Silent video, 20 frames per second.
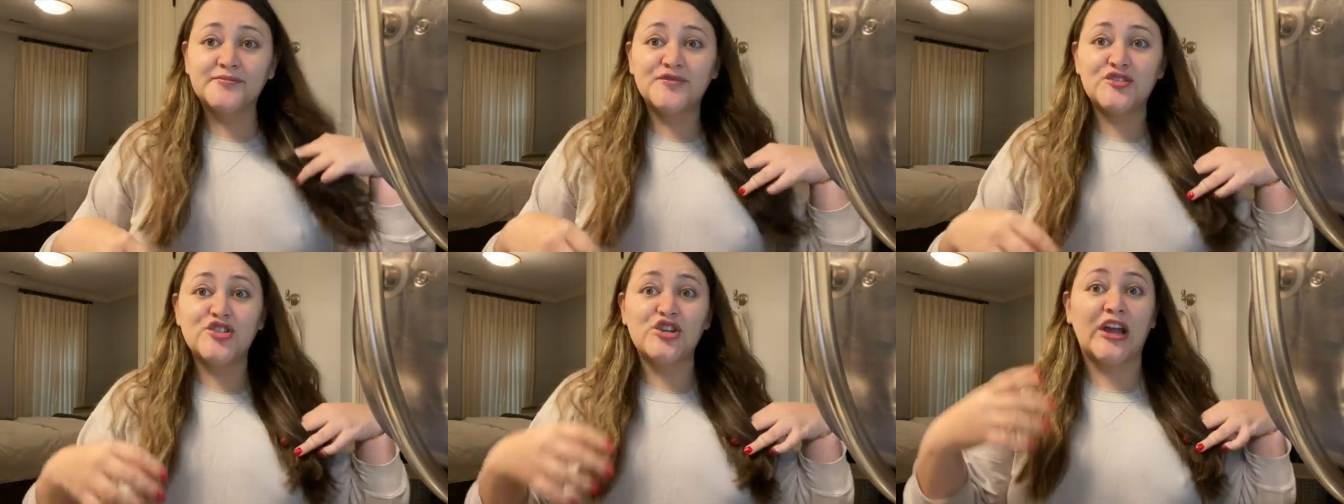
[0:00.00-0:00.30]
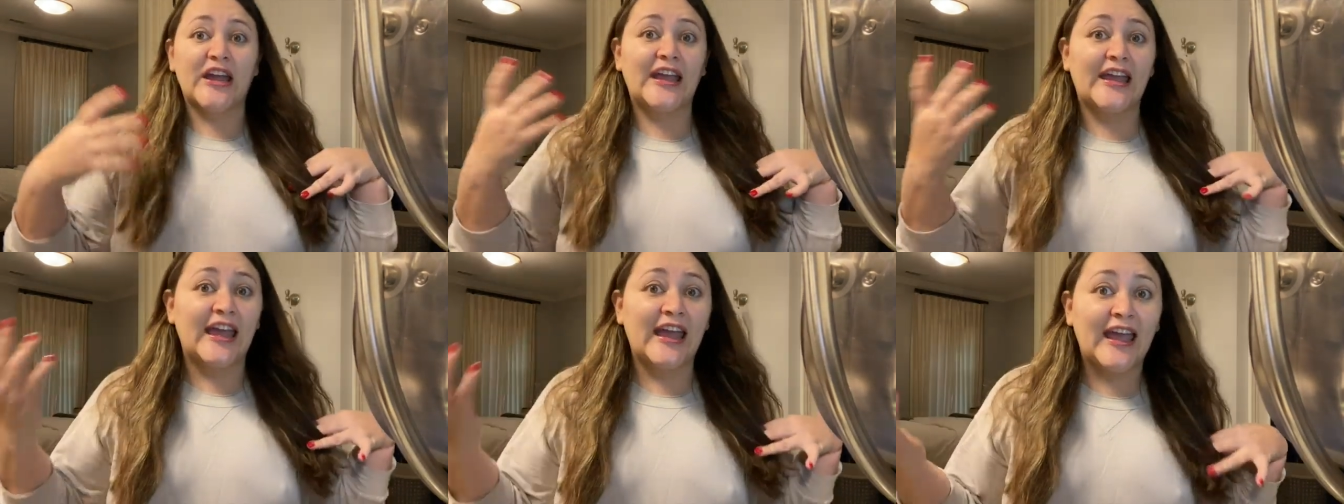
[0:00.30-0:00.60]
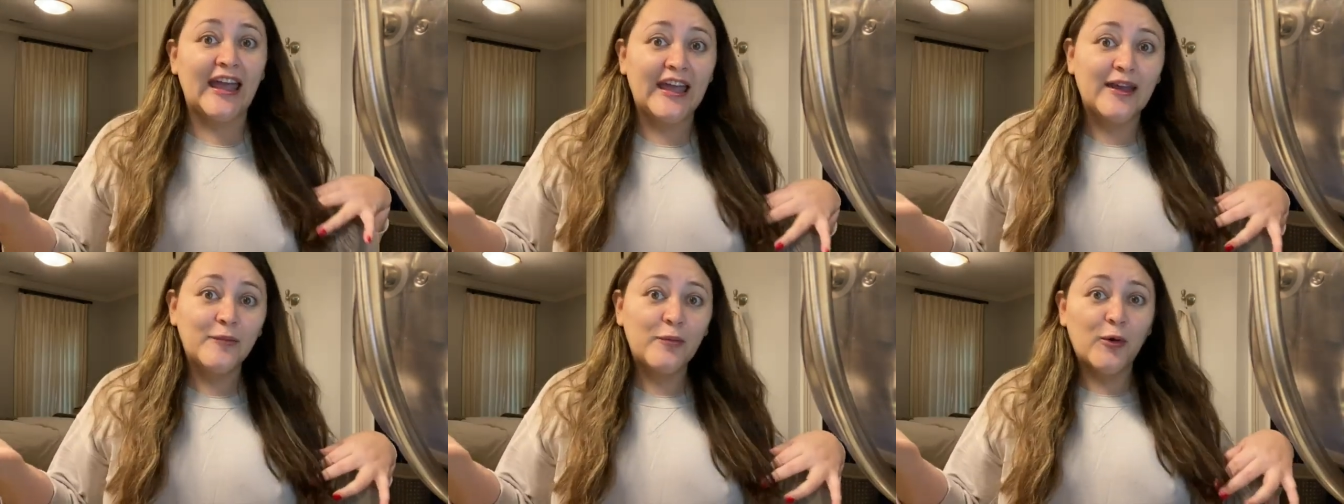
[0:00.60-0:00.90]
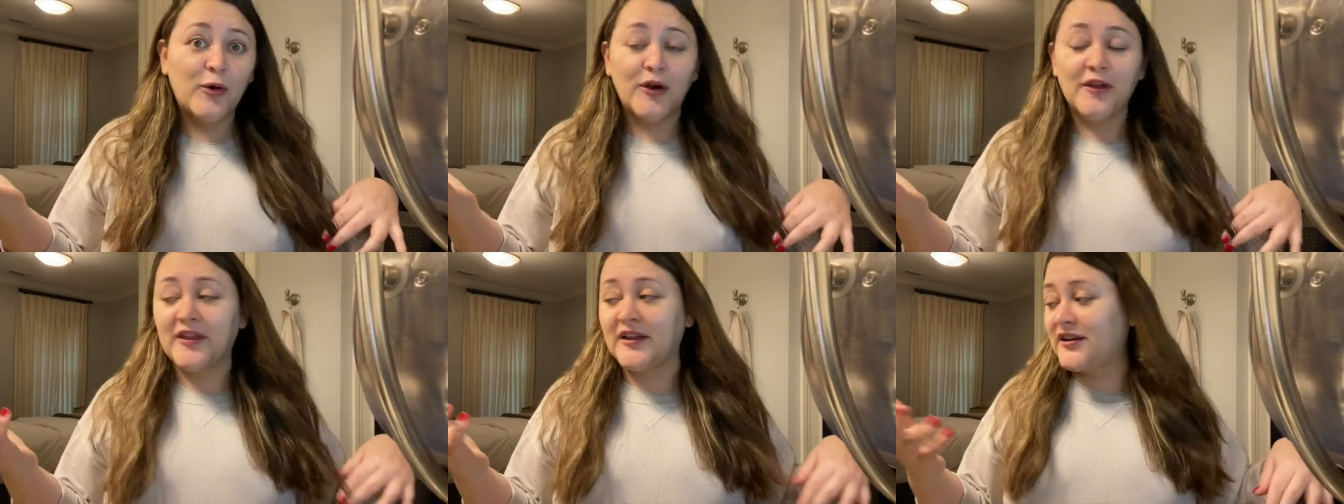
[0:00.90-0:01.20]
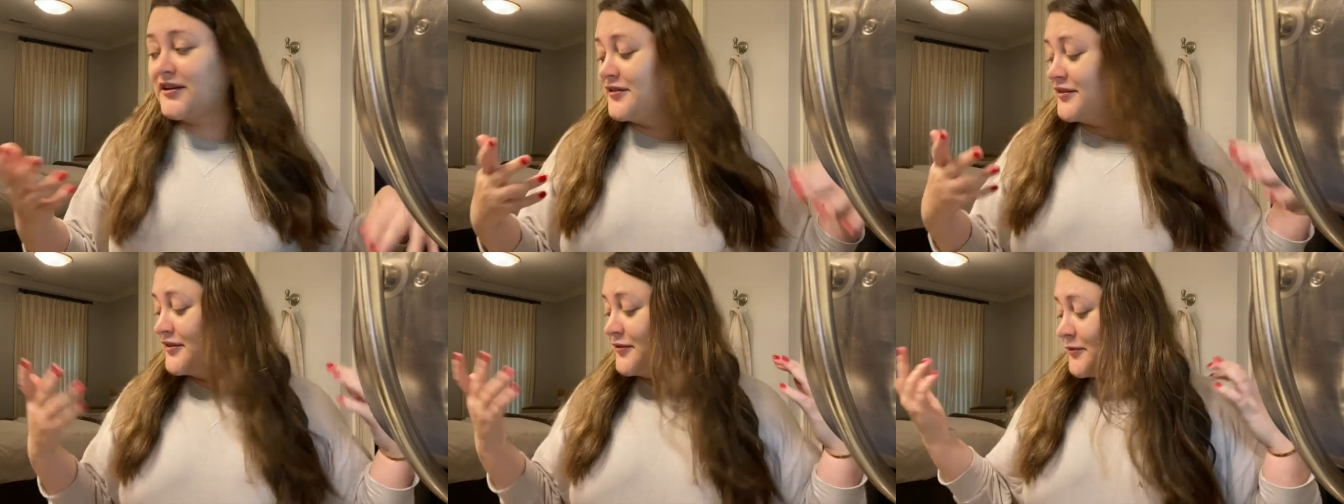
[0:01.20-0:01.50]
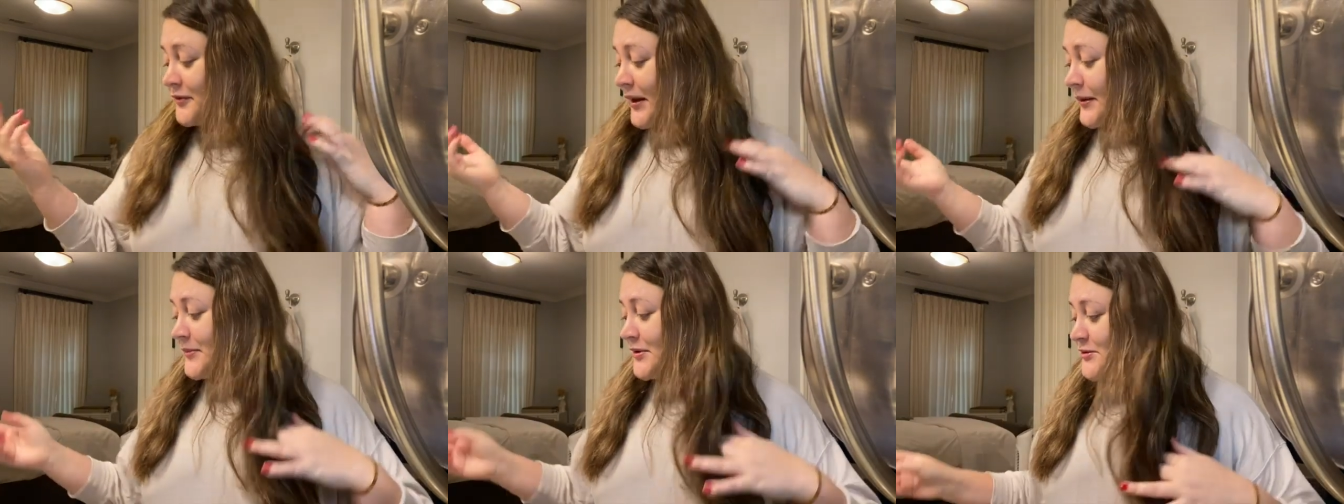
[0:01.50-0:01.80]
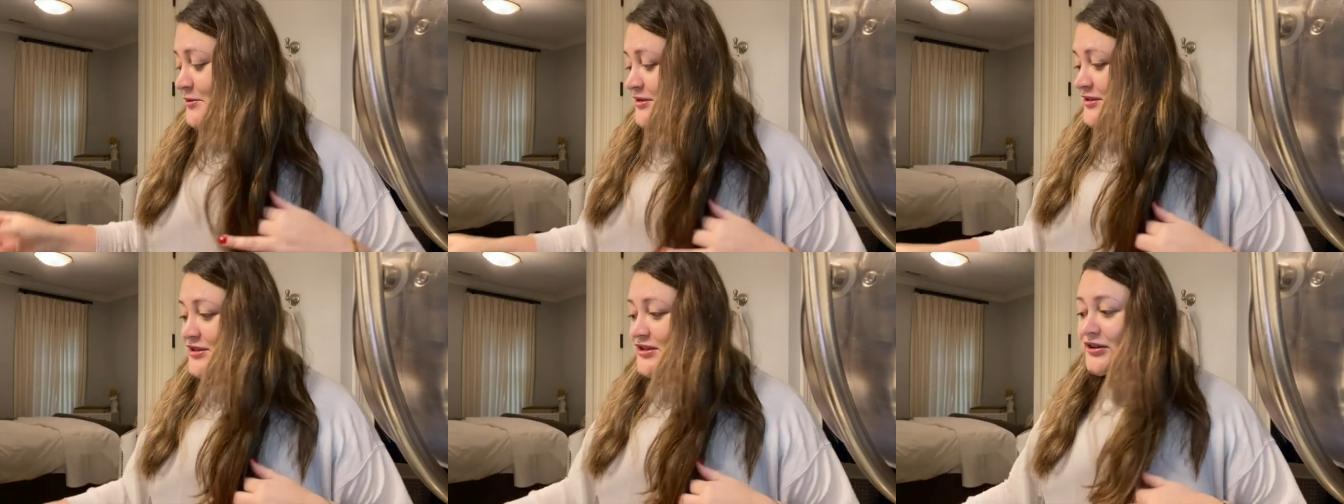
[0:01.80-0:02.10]
drinking more than I'm
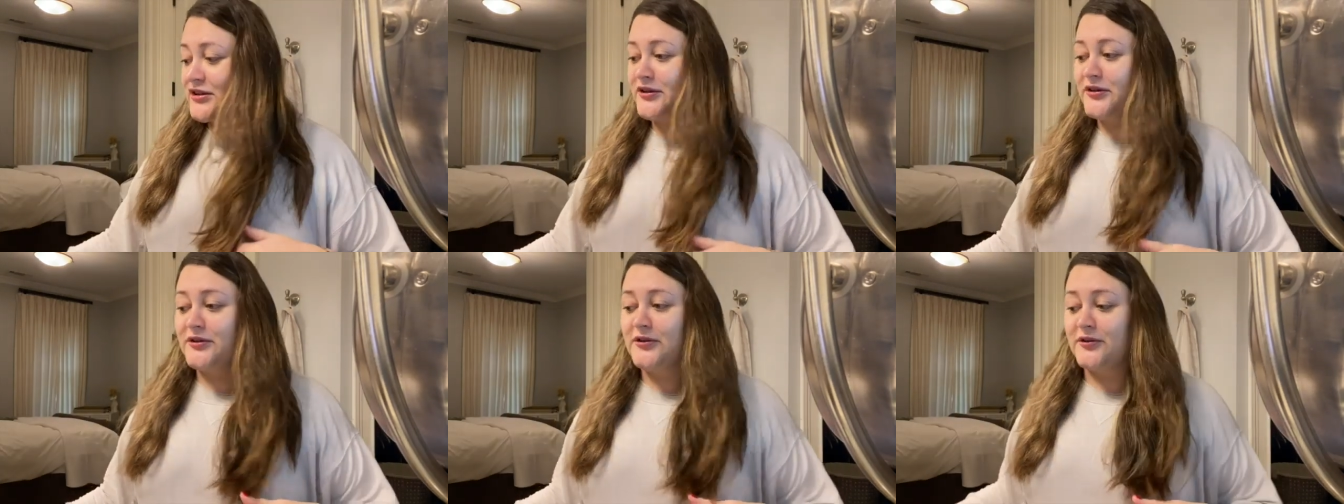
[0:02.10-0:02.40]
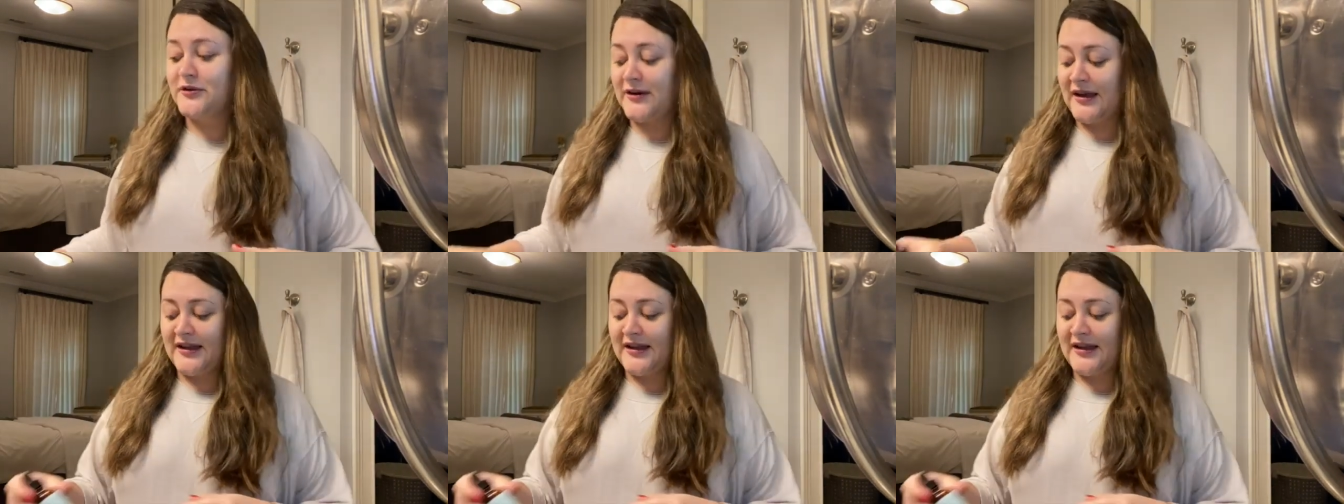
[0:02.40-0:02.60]
used to